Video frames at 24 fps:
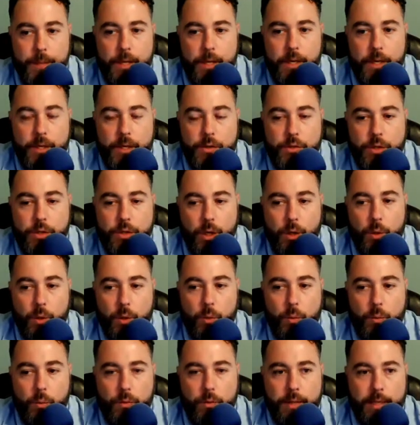
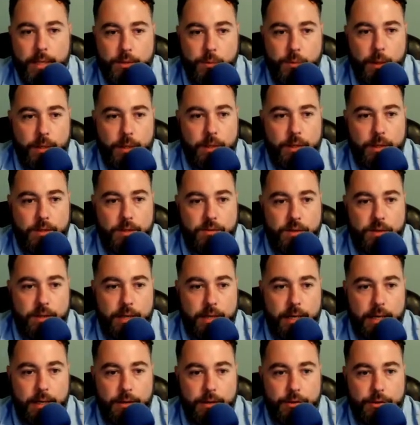So that's why you can see
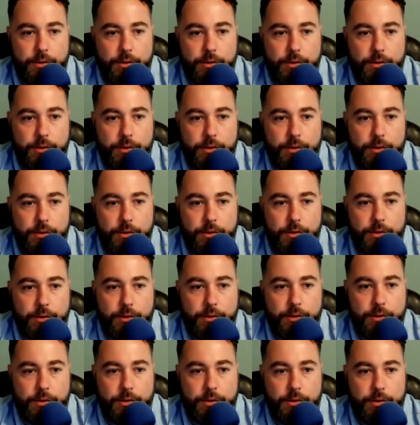that on the screen. It's a
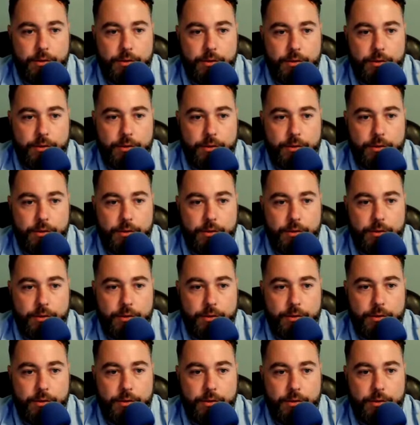Baskerville muzzle.
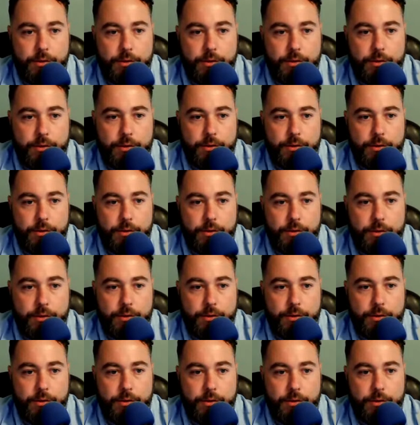It's
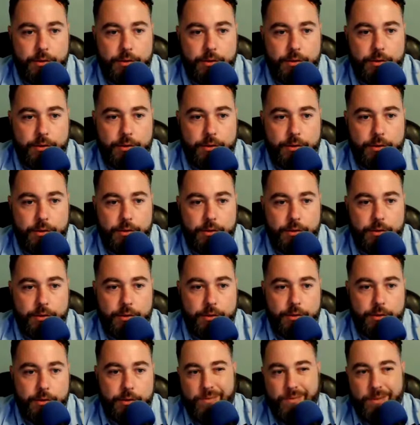a soft
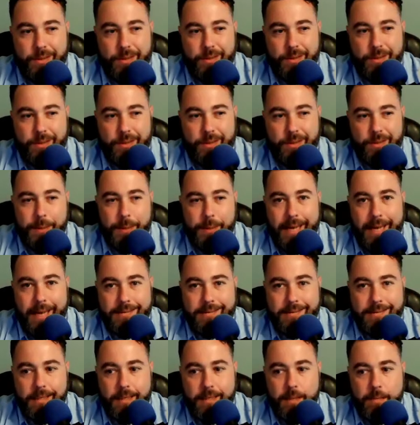
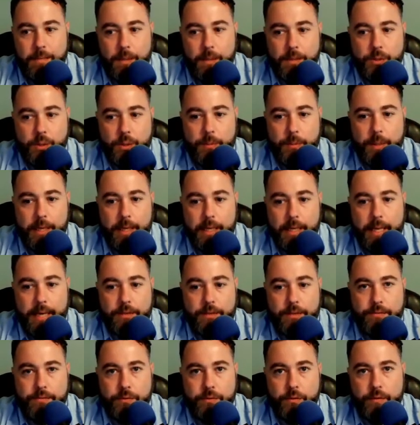plasticky muzzle, but it
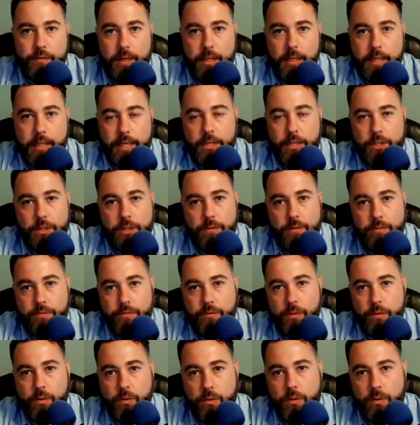allows full ventilation,
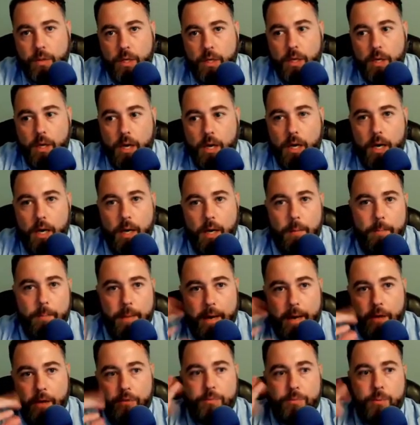full
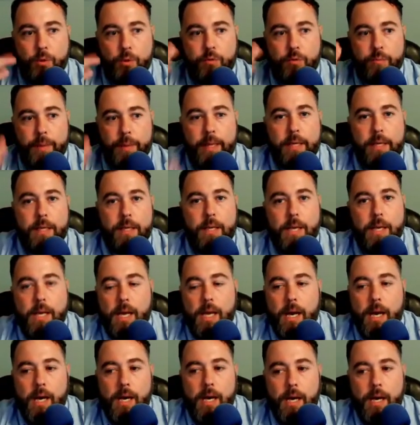mouth movement.
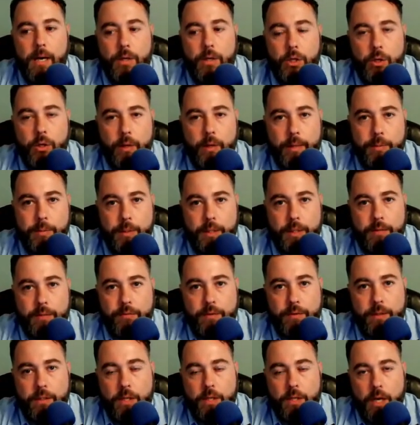You're able to
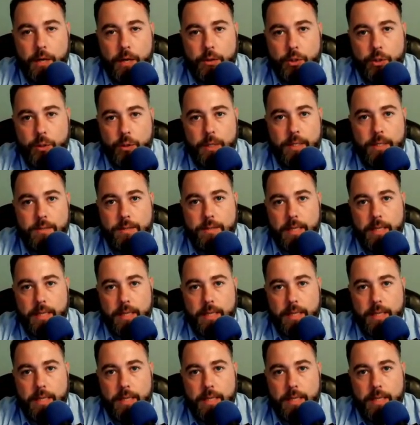feed the dog treats.